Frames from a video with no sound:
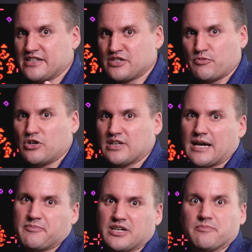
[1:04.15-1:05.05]
a small
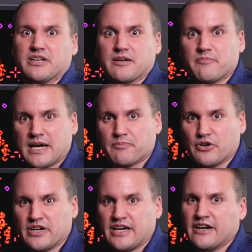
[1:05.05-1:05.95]
laptop like a
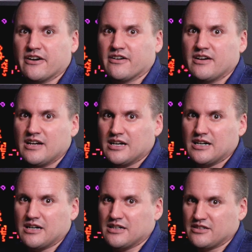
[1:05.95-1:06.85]
MacBook Air,
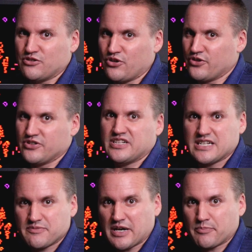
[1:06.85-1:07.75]
a
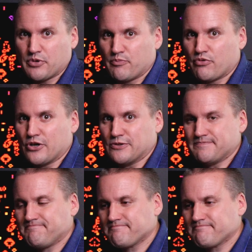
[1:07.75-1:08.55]
13-inch MacBook Pro.